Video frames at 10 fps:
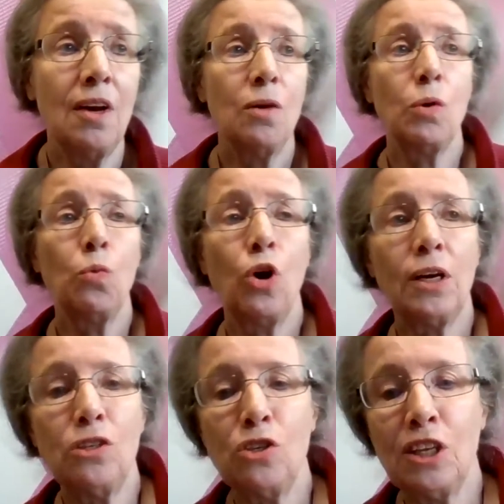we walk
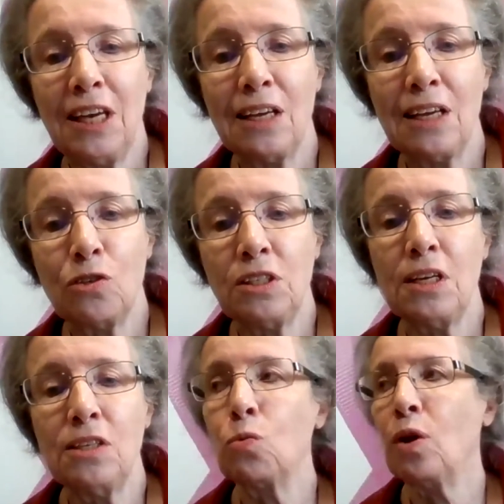into the cancer
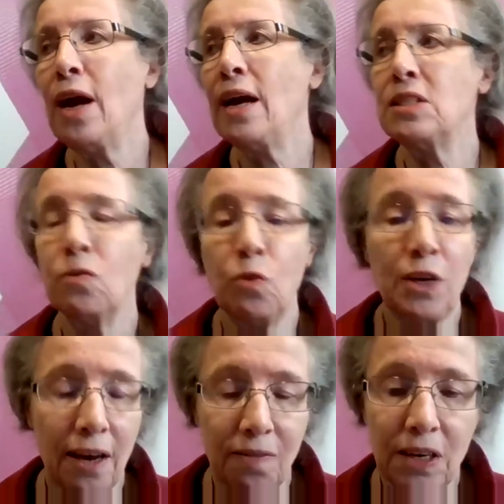center, we're asked if we
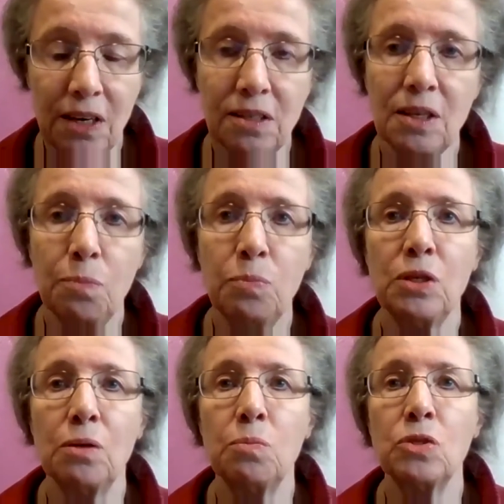have any
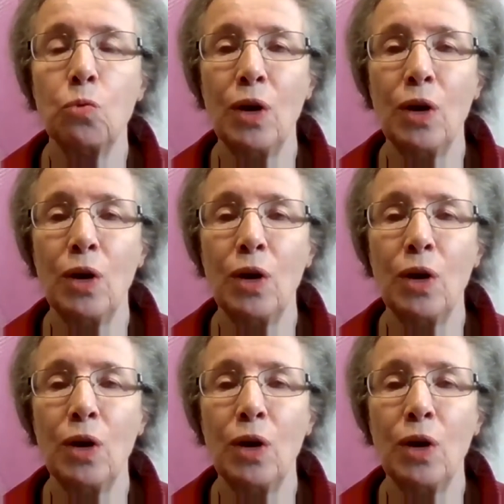symptoms,